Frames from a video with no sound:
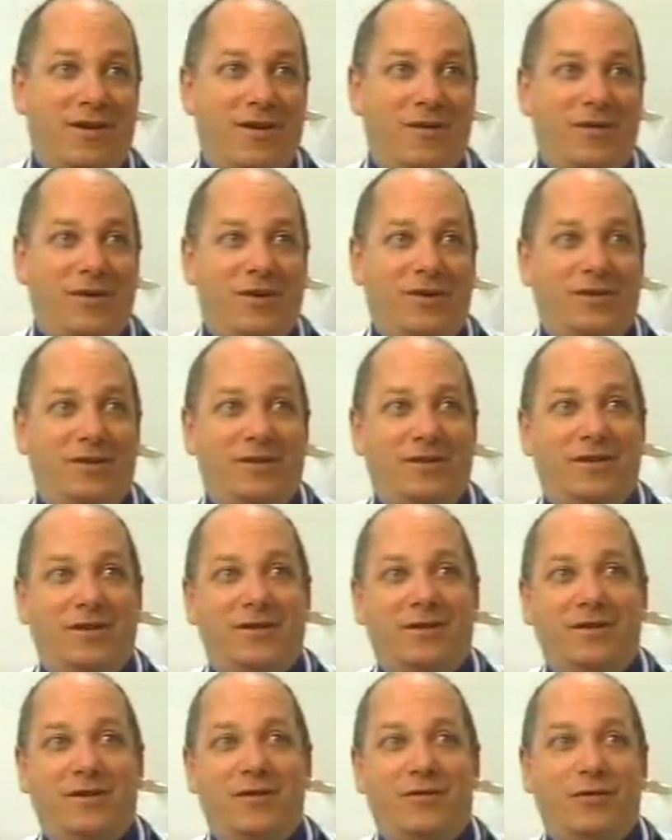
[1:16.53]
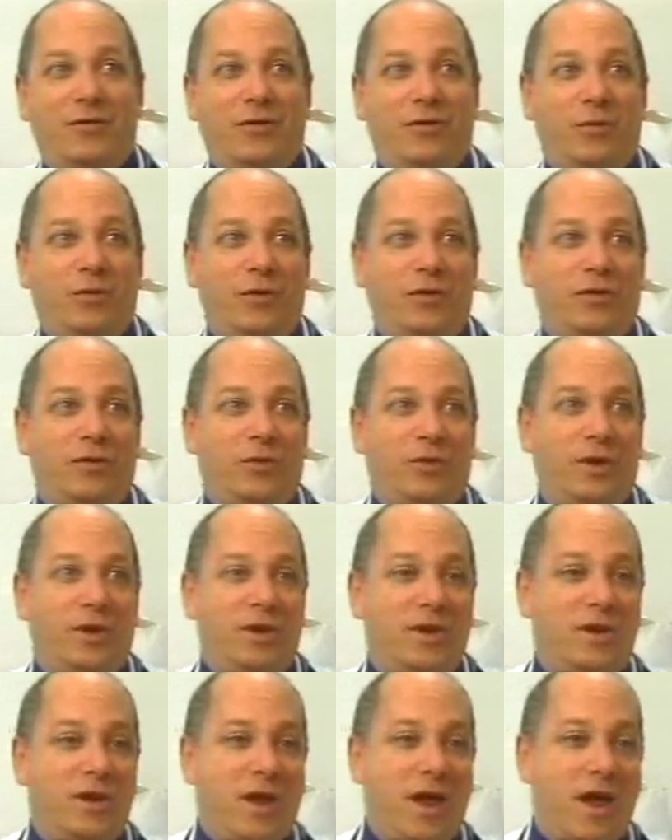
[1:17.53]
I mean, the difference
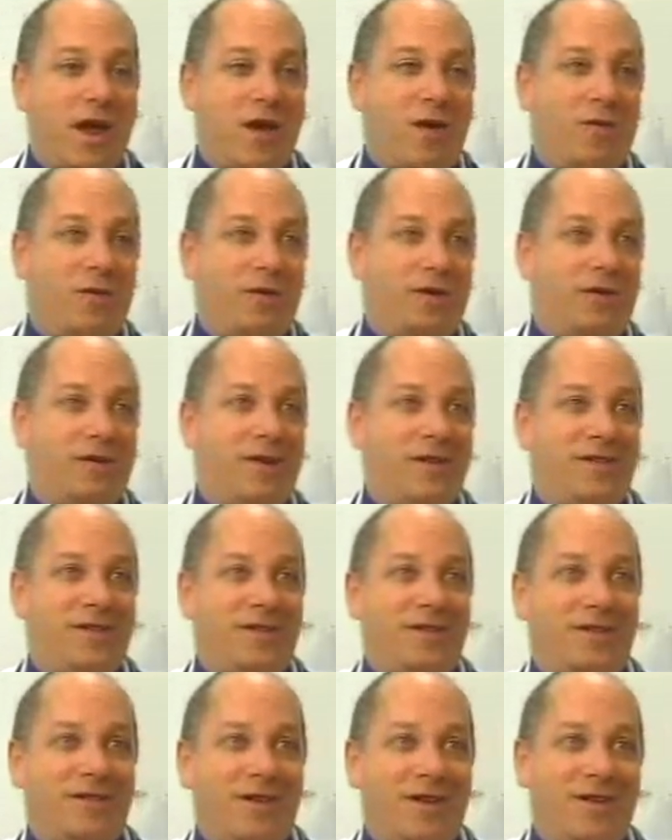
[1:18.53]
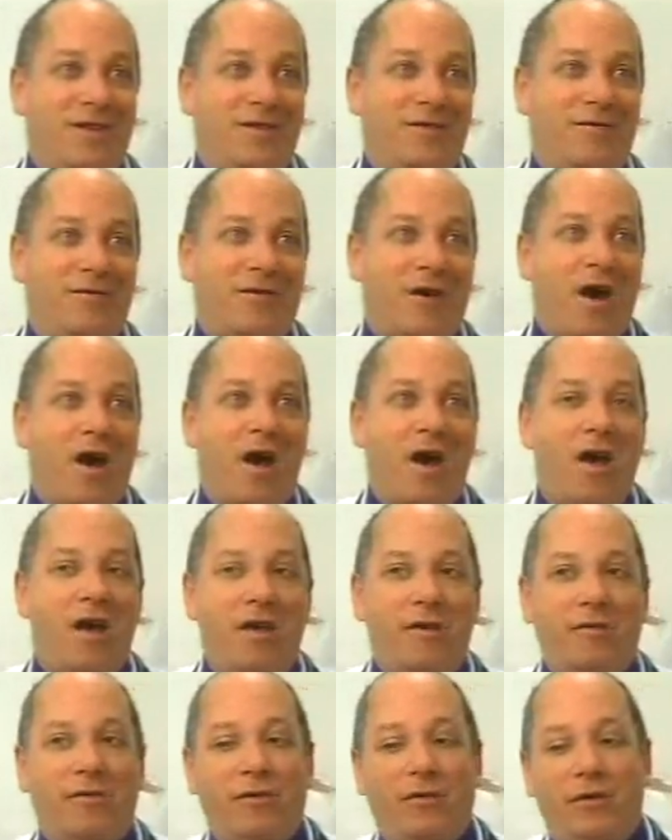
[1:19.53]
between now and
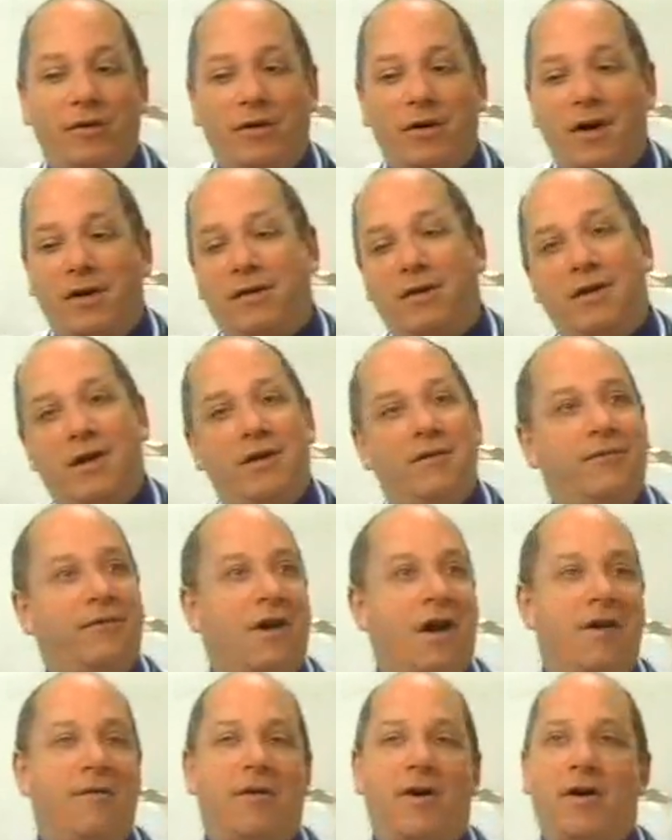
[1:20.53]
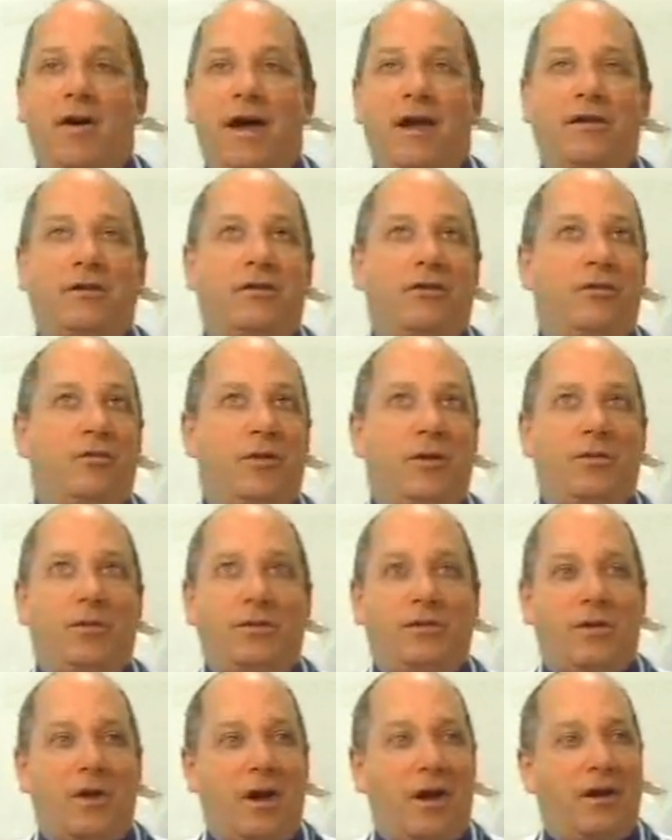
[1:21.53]
1995, when 1995 I had two
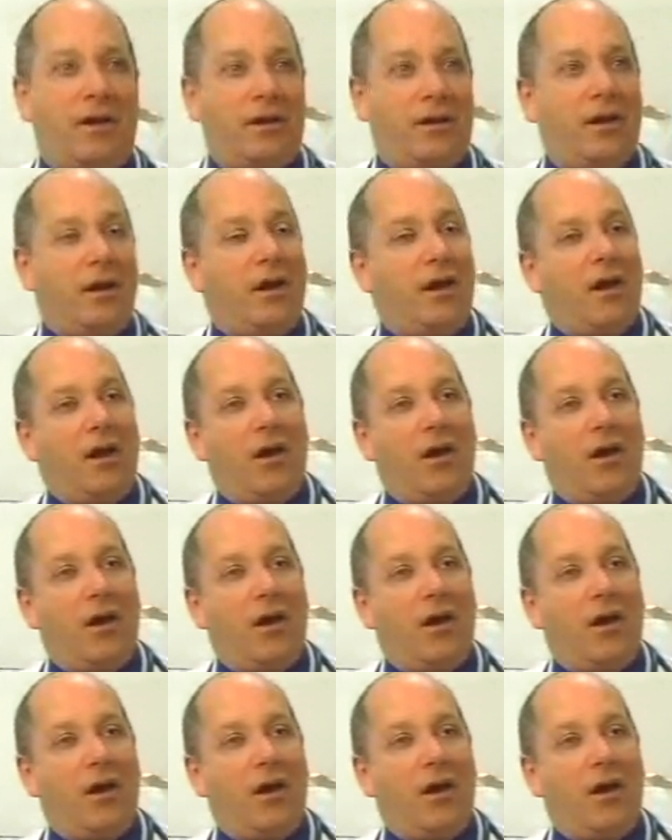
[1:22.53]
people dying